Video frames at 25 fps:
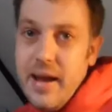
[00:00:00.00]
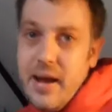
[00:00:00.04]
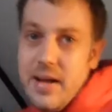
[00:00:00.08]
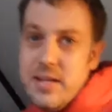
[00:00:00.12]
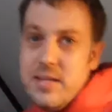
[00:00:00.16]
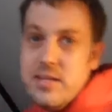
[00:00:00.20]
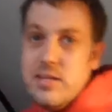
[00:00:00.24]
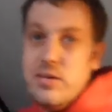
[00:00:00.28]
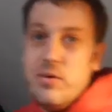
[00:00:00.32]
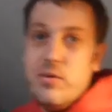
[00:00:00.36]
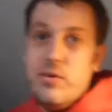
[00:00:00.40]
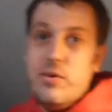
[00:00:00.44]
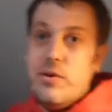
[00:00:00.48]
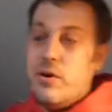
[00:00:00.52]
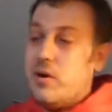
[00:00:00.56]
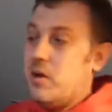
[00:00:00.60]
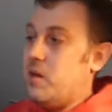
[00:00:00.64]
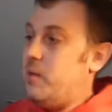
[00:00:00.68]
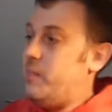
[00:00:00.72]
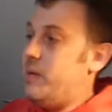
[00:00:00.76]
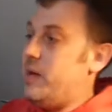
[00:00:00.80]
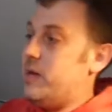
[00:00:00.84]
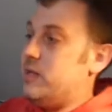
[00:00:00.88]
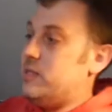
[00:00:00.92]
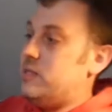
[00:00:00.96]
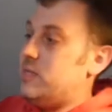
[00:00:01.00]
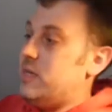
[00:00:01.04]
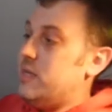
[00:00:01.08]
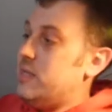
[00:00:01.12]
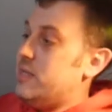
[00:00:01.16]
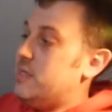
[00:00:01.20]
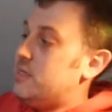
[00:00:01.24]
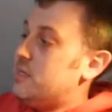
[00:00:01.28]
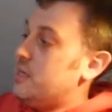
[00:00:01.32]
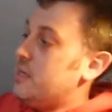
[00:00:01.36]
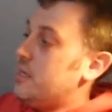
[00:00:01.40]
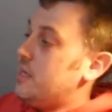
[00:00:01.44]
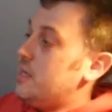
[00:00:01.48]
you're not going to be able to see
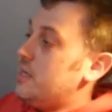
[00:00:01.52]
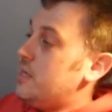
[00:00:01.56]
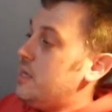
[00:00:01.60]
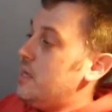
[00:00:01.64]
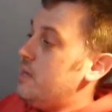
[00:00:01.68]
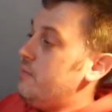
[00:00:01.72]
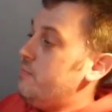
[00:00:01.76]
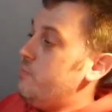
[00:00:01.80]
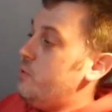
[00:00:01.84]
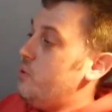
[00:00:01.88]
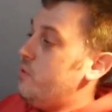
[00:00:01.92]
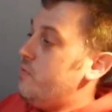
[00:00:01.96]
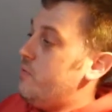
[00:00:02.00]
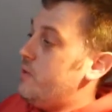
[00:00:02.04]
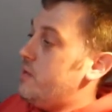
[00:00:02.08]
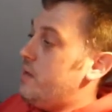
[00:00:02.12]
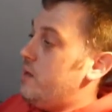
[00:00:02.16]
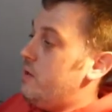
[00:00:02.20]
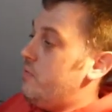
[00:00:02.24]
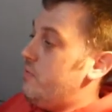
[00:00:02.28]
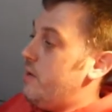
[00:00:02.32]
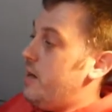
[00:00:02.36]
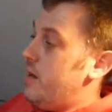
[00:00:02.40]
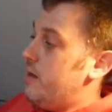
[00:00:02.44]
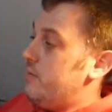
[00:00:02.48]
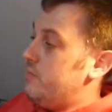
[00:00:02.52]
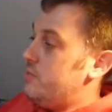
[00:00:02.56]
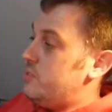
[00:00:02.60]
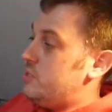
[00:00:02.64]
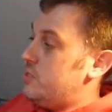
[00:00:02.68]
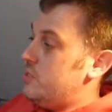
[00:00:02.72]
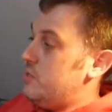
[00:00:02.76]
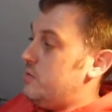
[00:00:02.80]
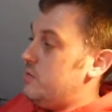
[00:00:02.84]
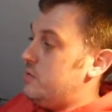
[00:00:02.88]
this. I'm going to keep moving it around so you